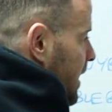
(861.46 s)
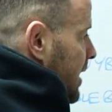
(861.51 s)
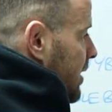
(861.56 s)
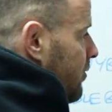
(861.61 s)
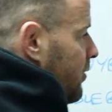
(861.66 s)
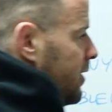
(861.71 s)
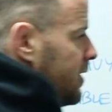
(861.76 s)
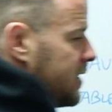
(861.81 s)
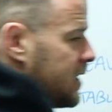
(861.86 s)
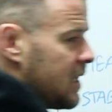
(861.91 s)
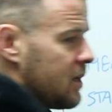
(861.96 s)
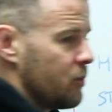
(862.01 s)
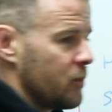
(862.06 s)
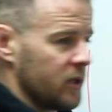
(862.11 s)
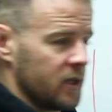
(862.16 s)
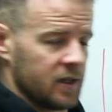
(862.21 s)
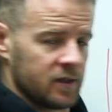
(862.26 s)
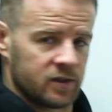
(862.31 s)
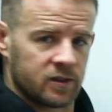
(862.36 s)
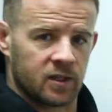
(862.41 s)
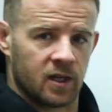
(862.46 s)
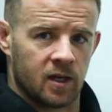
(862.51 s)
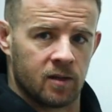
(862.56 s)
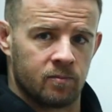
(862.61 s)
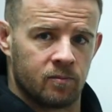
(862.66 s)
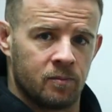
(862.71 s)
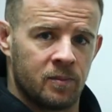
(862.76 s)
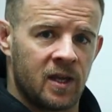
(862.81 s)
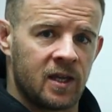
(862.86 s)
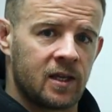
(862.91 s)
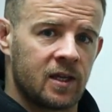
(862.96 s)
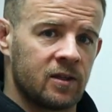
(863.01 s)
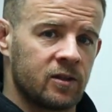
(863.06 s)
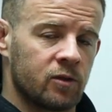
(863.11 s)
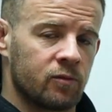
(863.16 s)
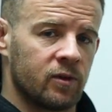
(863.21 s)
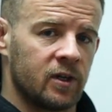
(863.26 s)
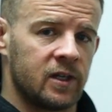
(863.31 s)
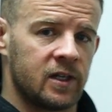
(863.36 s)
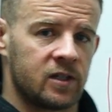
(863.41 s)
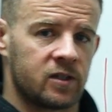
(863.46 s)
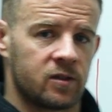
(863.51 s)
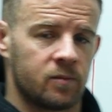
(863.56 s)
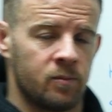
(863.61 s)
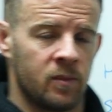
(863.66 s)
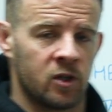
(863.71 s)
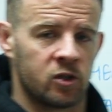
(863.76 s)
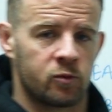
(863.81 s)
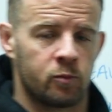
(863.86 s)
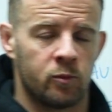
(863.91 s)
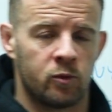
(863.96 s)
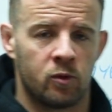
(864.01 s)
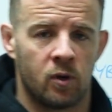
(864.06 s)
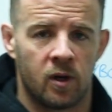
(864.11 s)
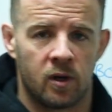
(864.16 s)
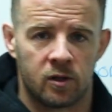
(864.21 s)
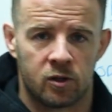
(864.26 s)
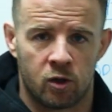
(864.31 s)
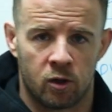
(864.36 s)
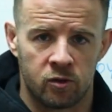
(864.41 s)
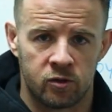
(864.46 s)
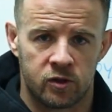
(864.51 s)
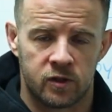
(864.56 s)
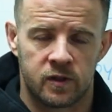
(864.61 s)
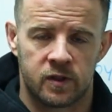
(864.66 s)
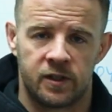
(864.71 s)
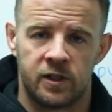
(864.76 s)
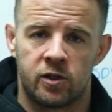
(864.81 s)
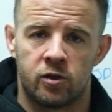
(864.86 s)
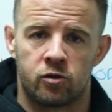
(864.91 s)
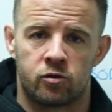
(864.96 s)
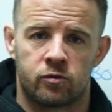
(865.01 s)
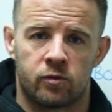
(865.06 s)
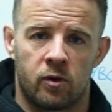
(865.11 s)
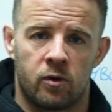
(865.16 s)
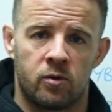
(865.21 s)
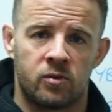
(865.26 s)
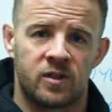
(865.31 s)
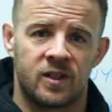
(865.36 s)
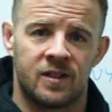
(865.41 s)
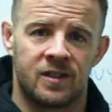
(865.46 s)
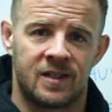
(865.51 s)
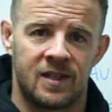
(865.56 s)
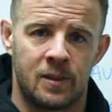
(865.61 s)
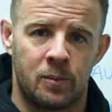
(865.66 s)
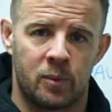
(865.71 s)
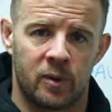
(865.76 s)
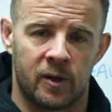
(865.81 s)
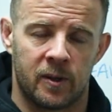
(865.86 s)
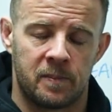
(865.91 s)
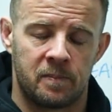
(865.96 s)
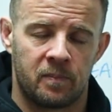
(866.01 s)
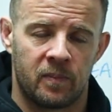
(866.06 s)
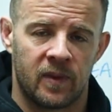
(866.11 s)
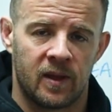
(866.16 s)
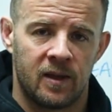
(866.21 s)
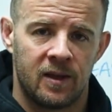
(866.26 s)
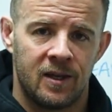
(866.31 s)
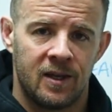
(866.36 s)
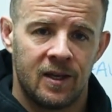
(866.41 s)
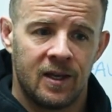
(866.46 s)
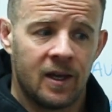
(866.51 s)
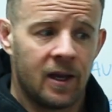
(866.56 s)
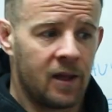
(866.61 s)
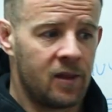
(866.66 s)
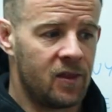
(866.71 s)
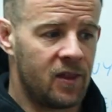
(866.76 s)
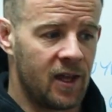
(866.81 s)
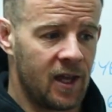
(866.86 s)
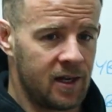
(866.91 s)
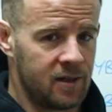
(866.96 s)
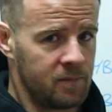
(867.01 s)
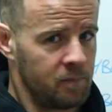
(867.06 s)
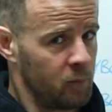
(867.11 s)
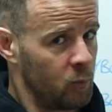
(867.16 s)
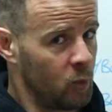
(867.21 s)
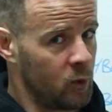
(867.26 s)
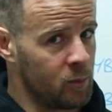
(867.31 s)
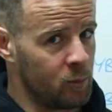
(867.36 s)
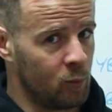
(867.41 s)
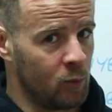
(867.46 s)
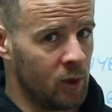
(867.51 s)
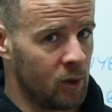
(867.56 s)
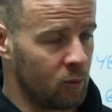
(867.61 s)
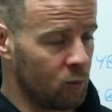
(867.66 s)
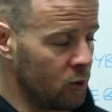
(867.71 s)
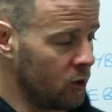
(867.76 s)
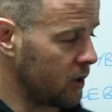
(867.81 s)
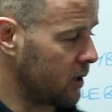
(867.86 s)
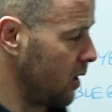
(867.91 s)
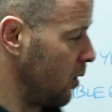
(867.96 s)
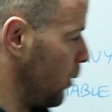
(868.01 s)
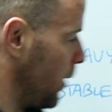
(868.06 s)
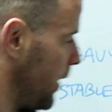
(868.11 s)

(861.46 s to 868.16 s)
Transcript: even deeper this time, making the release much more consciously controlled and deeper. And then we work our